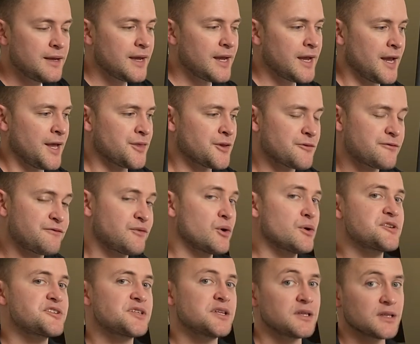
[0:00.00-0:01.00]
And the
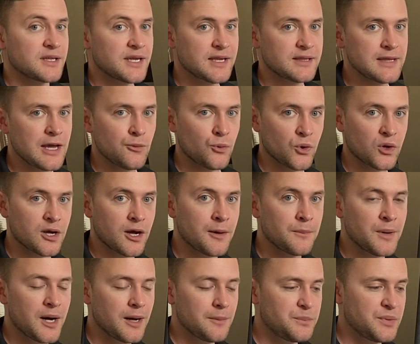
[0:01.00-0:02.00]
first link that will
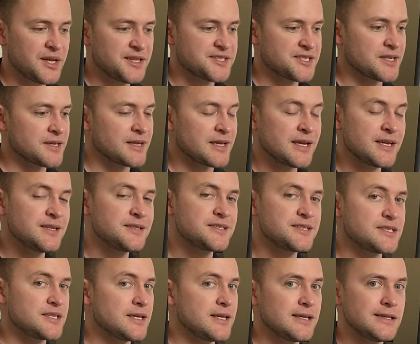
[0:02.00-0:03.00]
come up, it's an
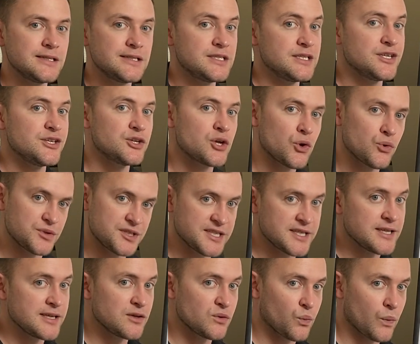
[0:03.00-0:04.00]

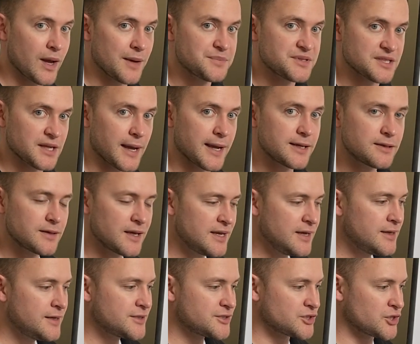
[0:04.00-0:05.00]
NCDOT website.
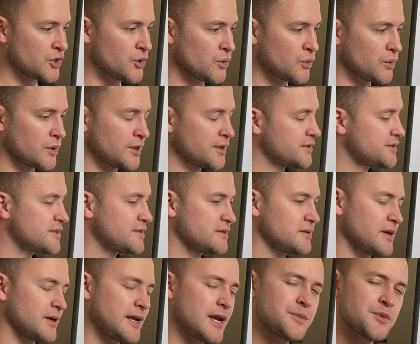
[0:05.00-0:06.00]
So I
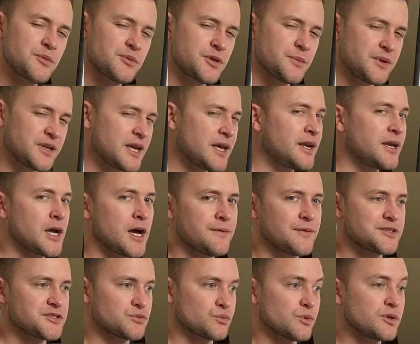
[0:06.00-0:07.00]
can't remember the beginning of
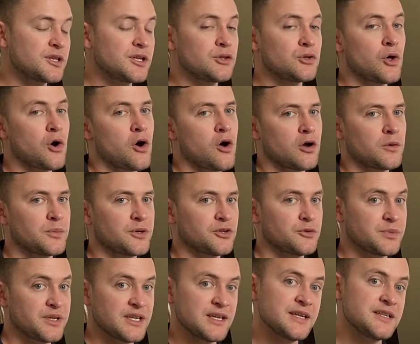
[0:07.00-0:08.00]
it, it's really long, but
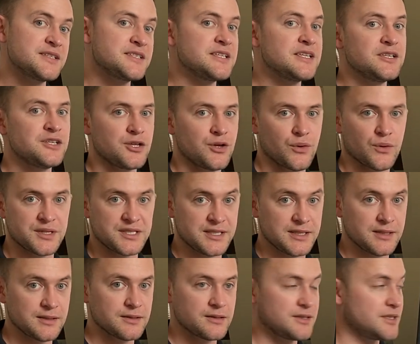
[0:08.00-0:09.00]
it'll be
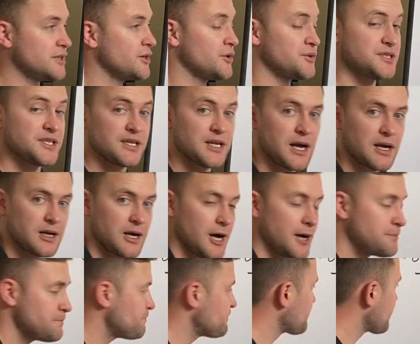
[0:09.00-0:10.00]

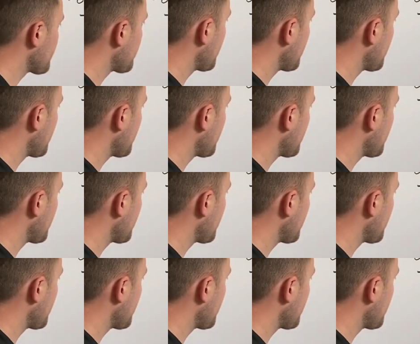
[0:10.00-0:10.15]
ncdot.com.